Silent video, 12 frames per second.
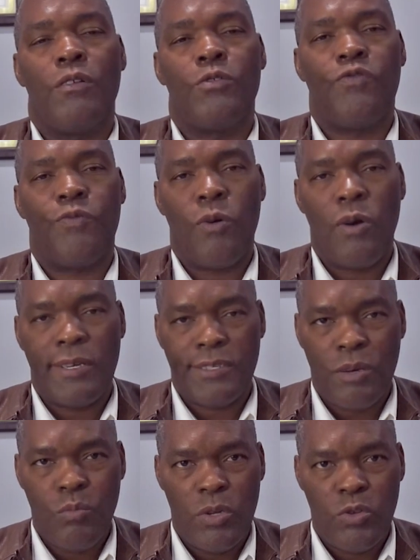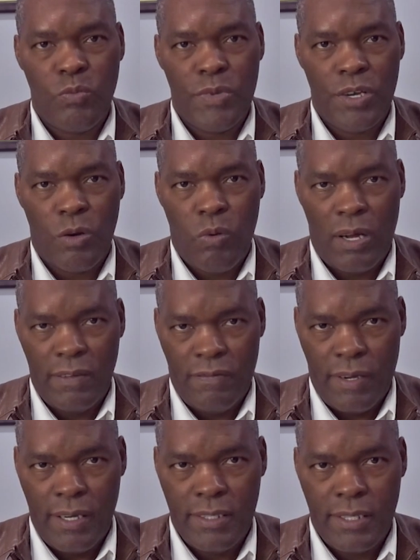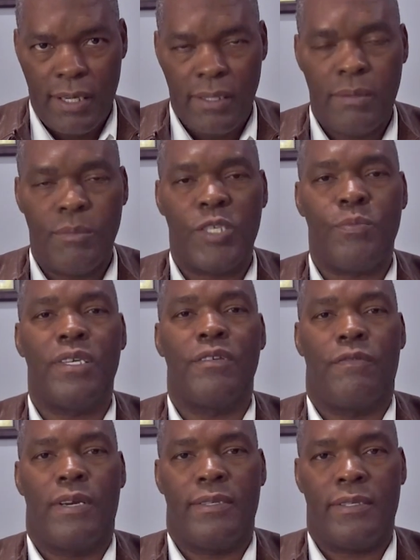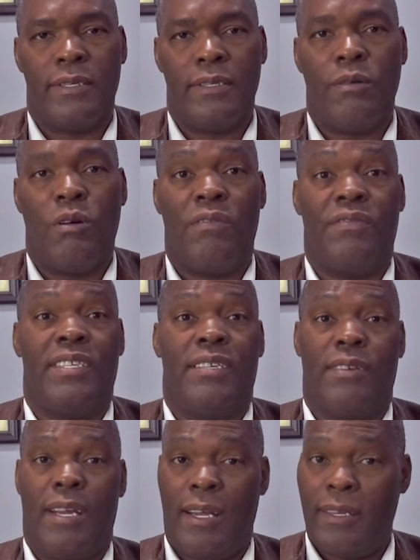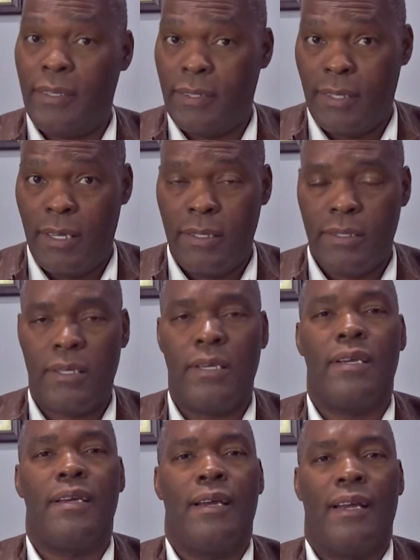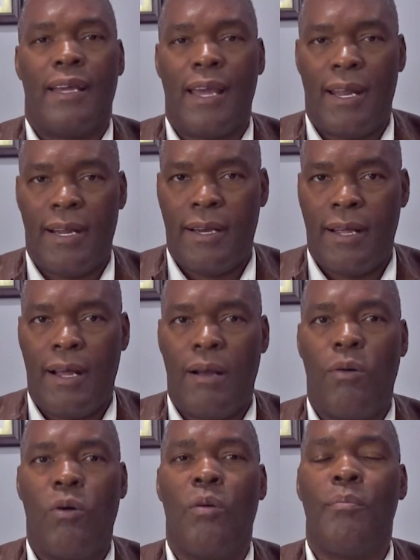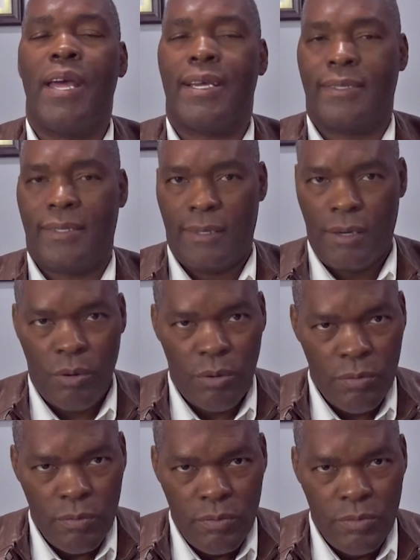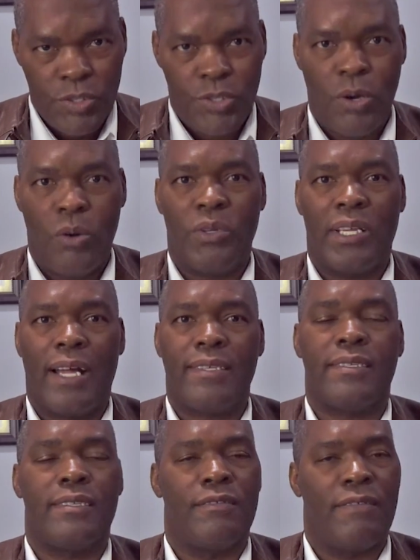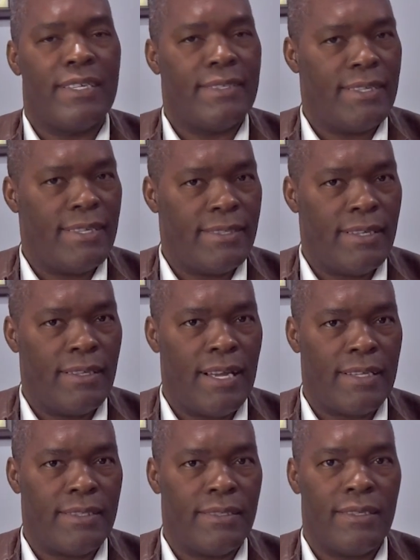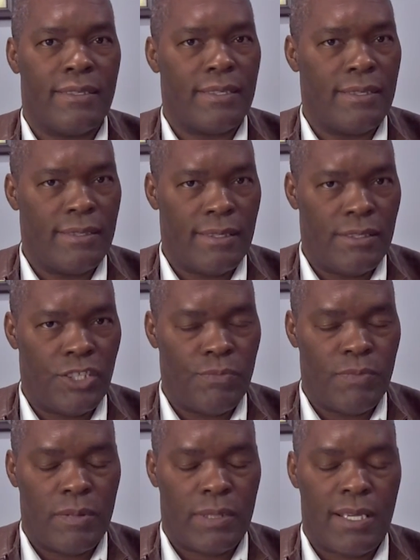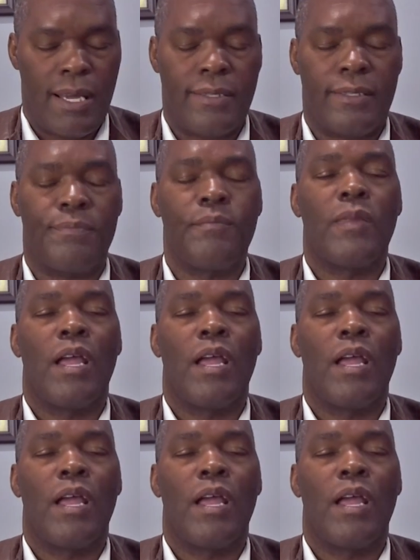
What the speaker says: For someone to be a qualifying child, they must be a resident of the United States, Canada, or Mexico. So that's the citizenship test.